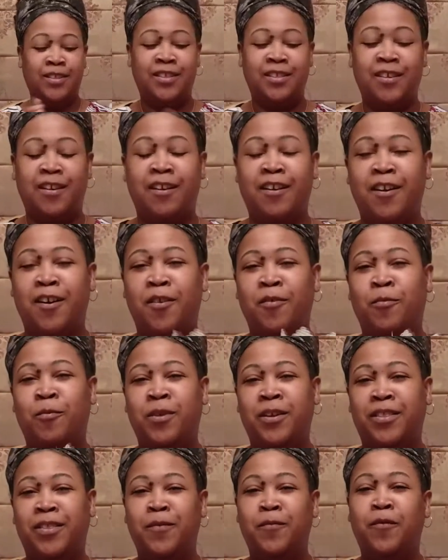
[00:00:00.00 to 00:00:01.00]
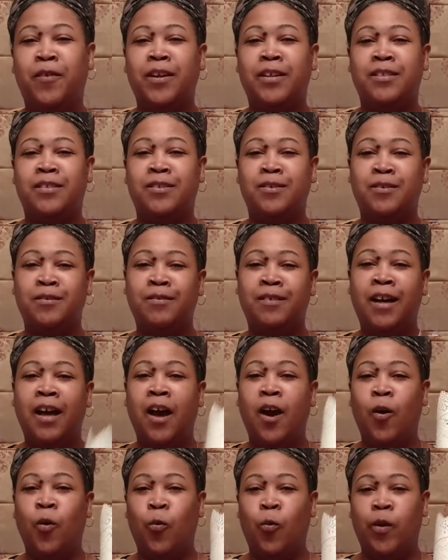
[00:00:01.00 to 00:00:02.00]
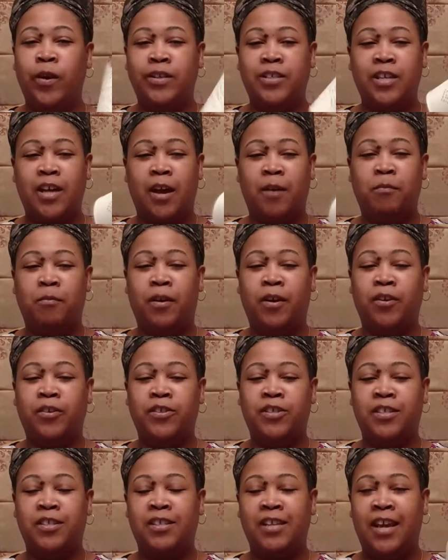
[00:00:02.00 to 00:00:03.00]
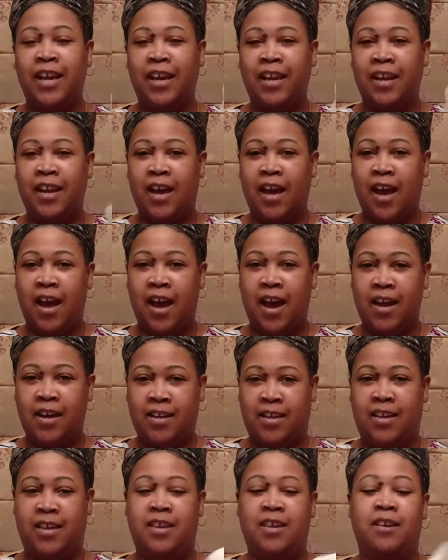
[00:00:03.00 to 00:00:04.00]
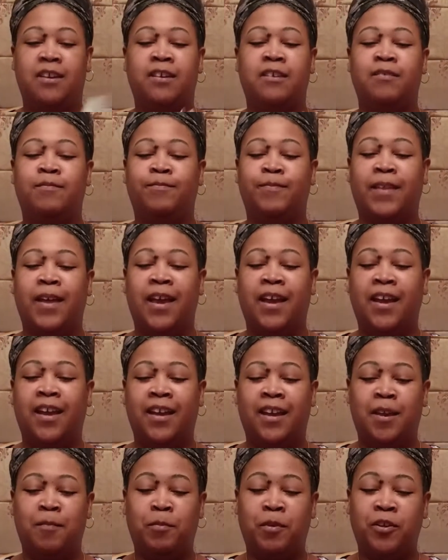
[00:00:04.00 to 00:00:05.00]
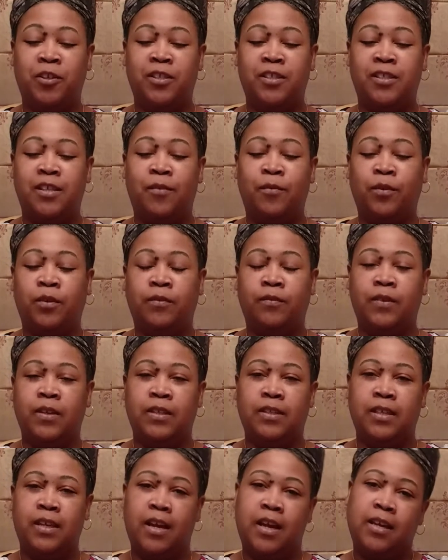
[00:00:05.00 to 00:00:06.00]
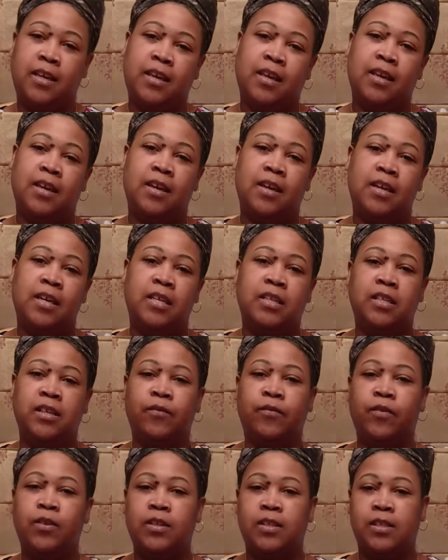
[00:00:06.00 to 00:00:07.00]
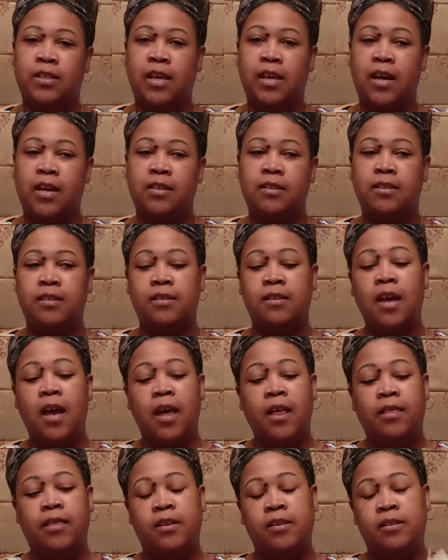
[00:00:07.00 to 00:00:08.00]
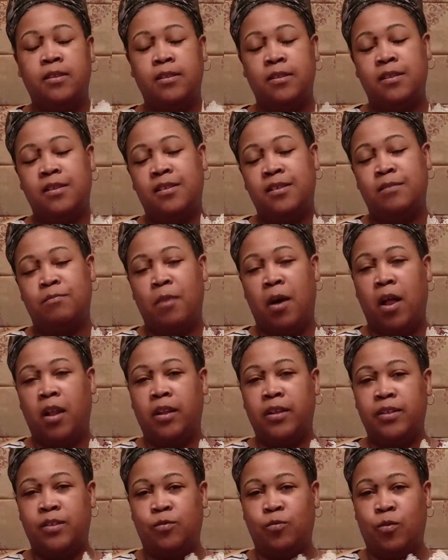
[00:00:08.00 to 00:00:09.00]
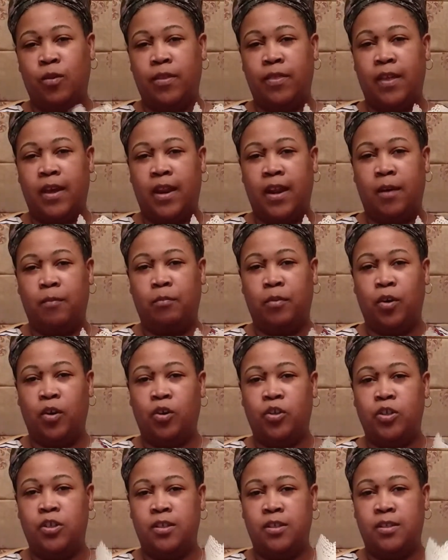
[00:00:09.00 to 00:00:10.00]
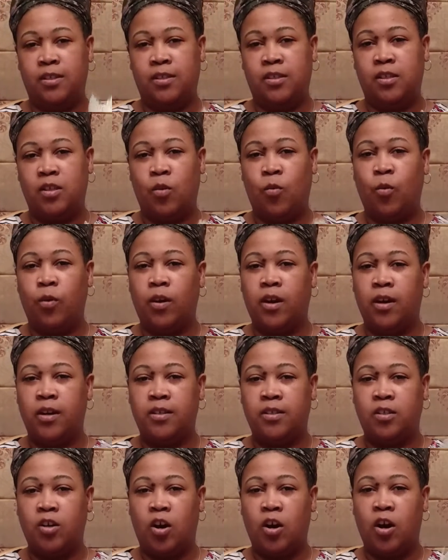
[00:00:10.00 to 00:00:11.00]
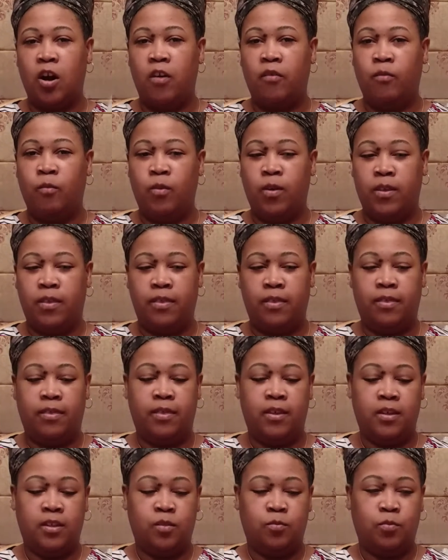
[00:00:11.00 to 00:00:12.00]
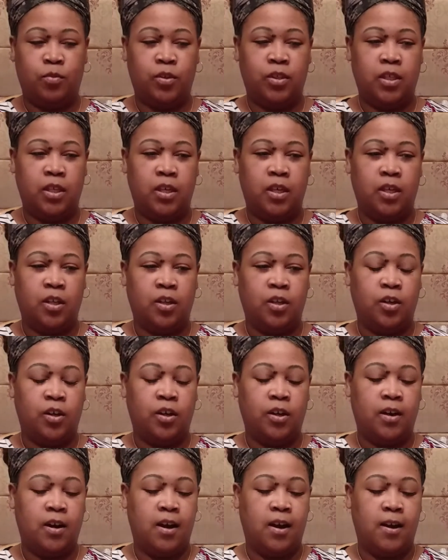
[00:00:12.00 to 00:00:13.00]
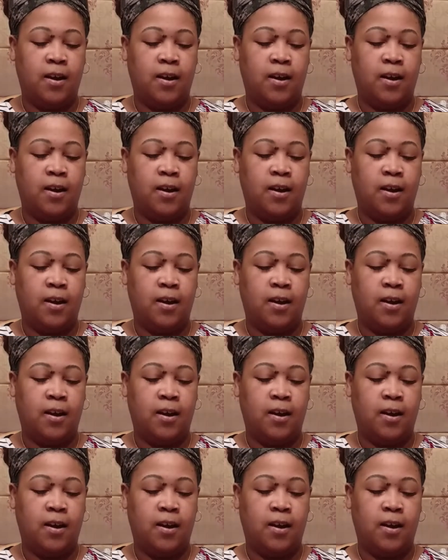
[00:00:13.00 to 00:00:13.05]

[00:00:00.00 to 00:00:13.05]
start off with the vessel, which I purchased at IKEA, and I purchased several of these at IKEA in different sizes. This is the smallest one that I purchased, and so we're going to start off with this particular